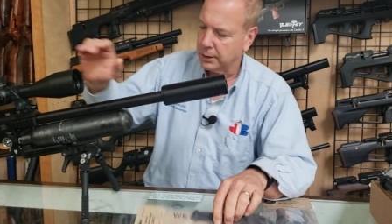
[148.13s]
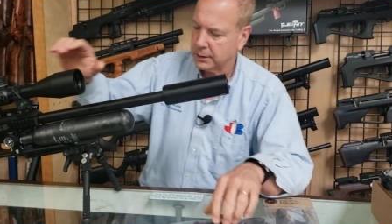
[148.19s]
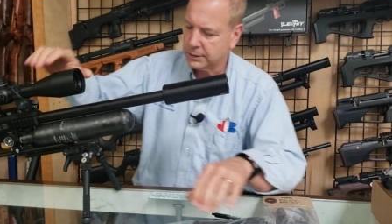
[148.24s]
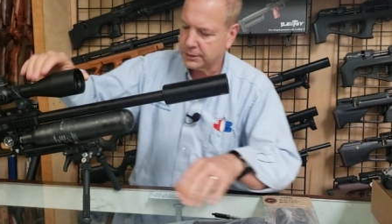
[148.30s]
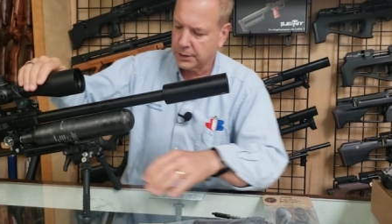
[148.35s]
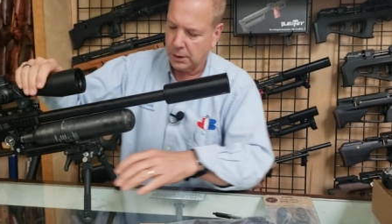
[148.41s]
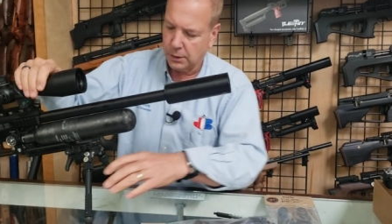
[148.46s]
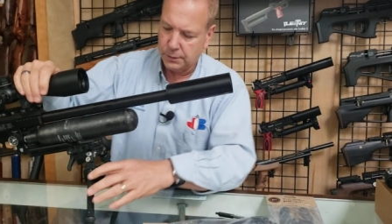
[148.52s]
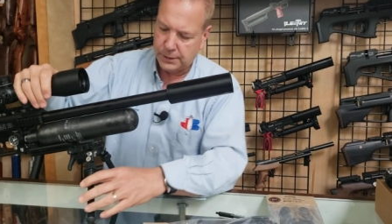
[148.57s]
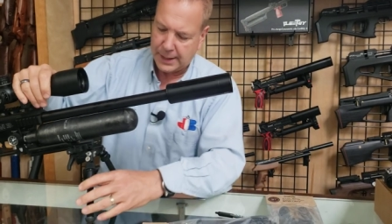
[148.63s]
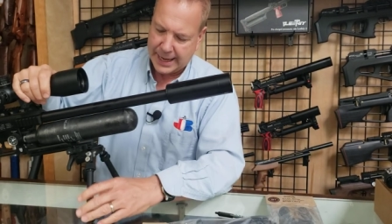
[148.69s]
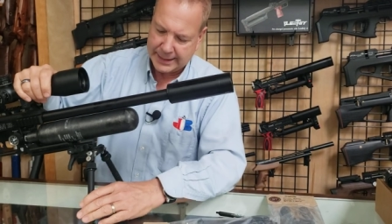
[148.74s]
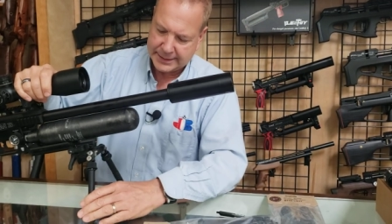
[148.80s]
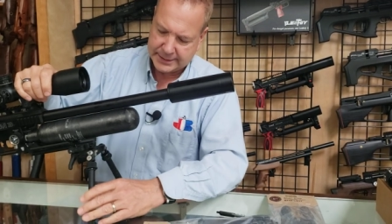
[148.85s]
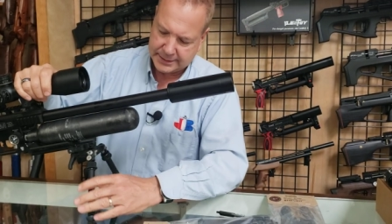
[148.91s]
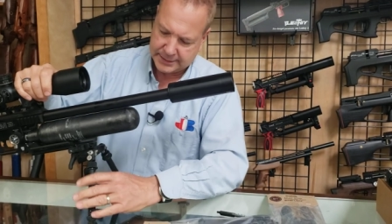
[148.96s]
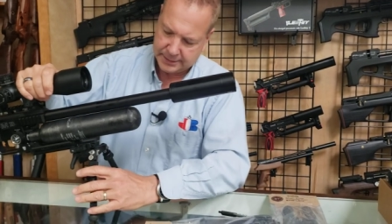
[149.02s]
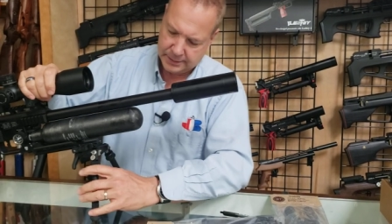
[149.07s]
So
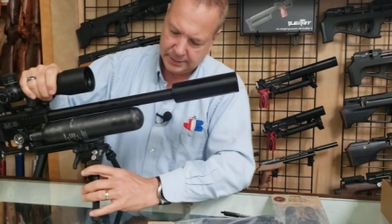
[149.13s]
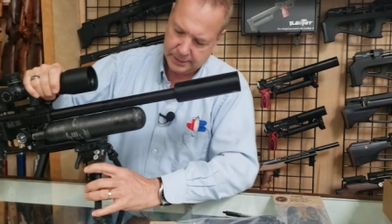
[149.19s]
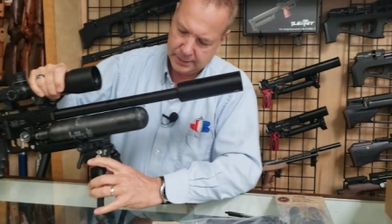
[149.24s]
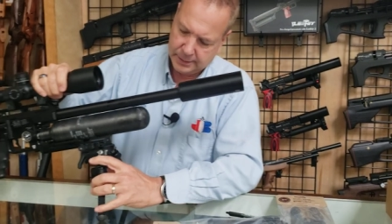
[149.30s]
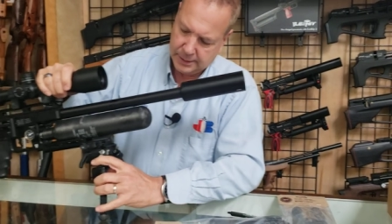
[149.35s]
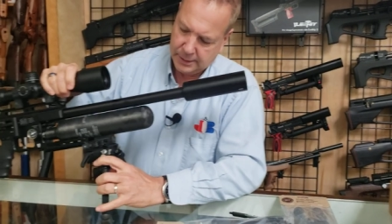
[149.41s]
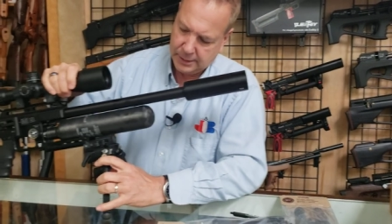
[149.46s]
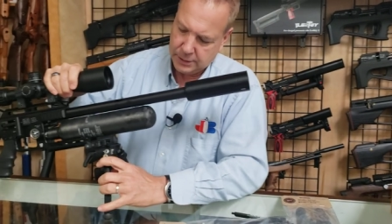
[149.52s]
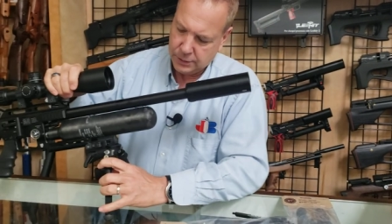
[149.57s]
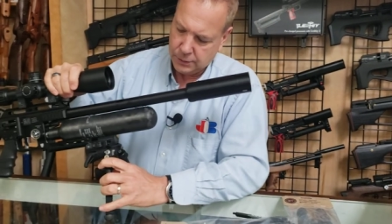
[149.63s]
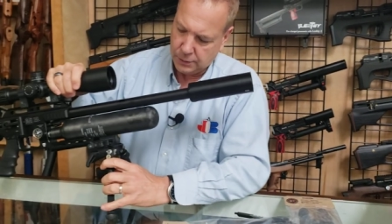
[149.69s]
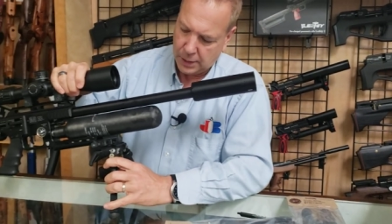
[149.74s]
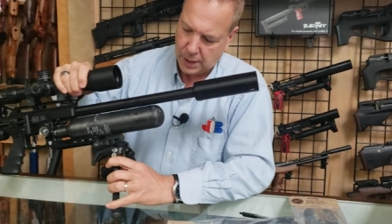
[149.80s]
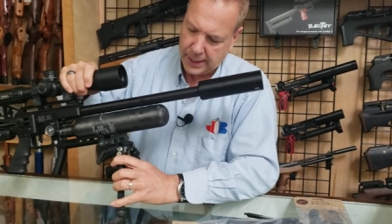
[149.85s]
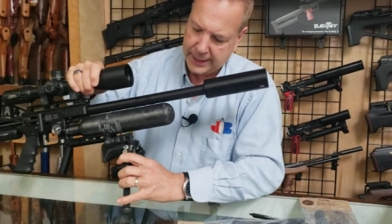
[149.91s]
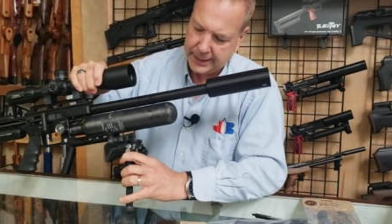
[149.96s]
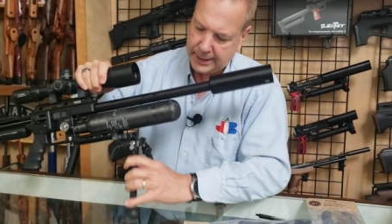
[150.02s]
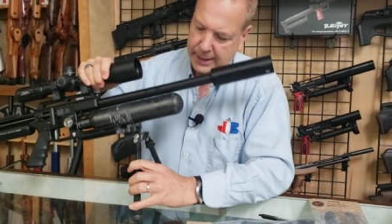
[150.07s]
that's your
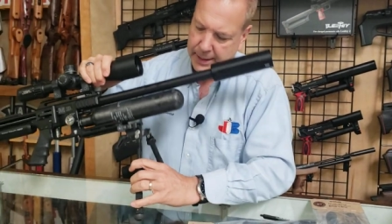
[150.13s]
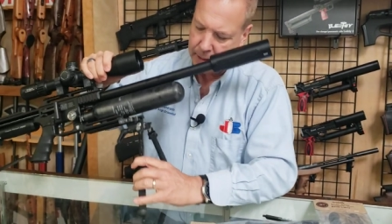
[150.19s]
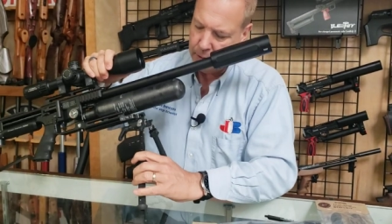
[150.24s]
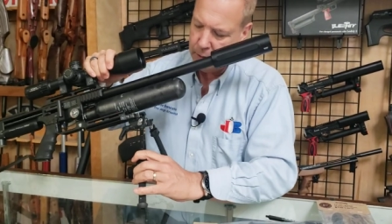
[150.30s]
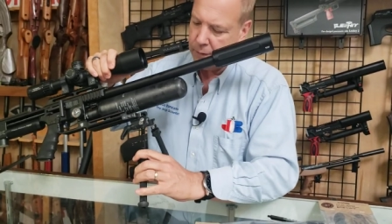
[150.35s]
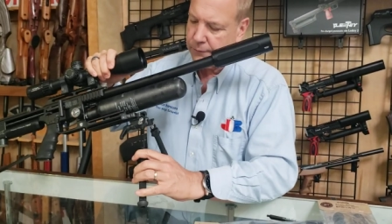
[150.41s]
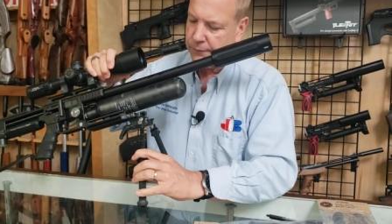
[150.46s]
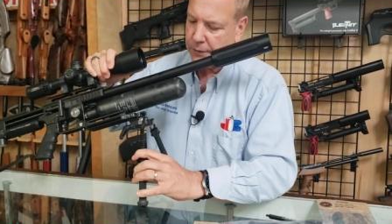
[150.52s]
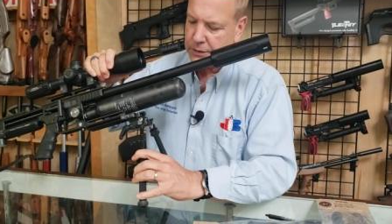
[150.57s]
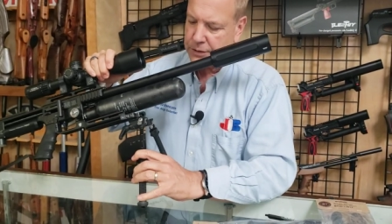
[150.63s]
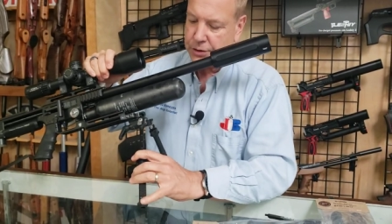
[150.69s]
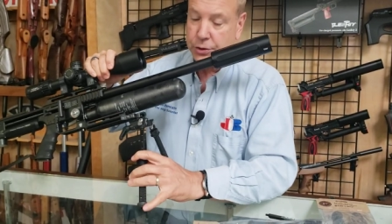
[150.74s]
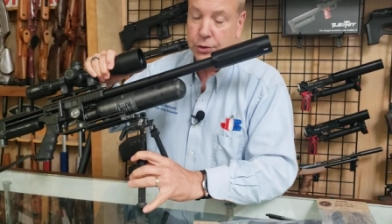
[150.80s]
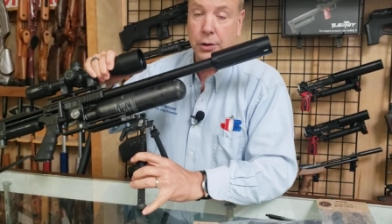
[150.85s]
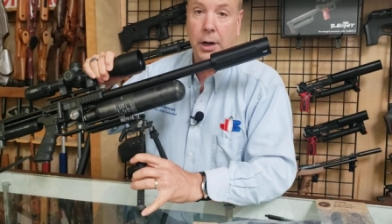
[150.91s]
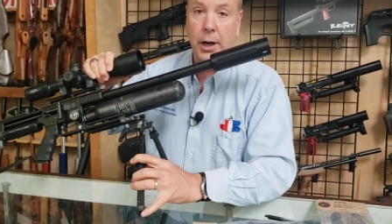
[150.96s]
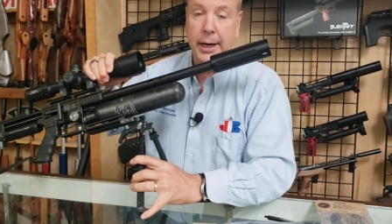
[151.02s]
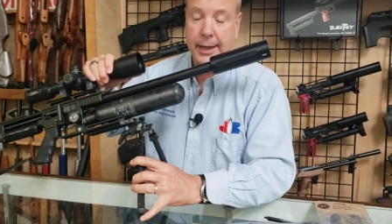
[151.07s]
height here versus
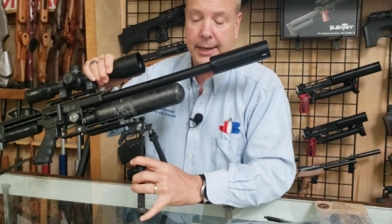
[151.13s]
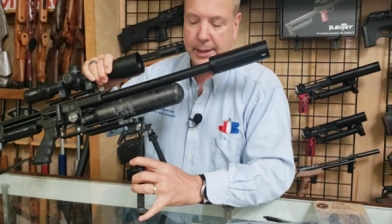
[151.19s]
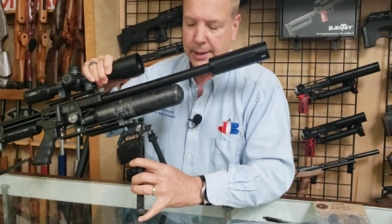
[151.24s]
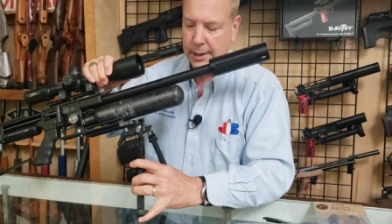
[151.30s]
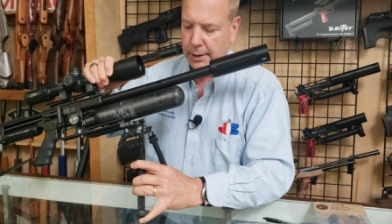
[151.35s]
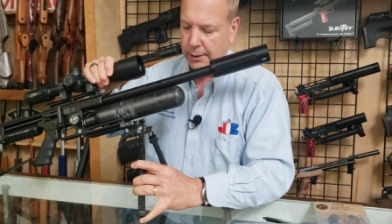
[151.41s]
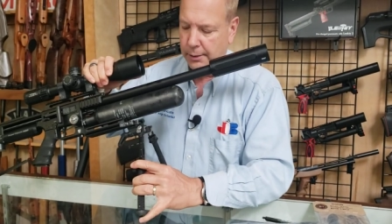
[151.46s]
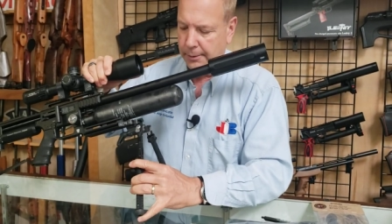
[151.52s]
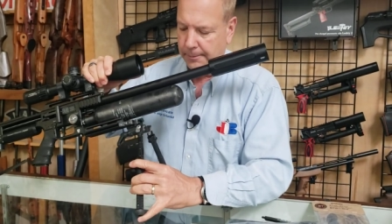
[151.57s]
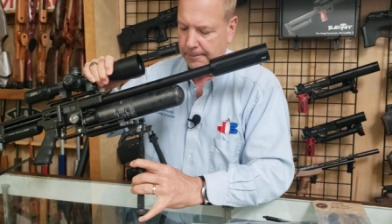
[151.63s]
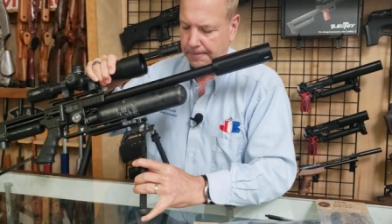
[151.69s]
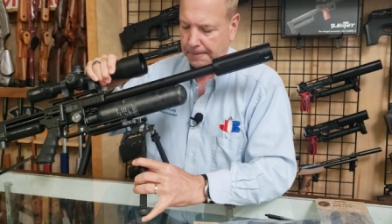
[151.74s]
your height here.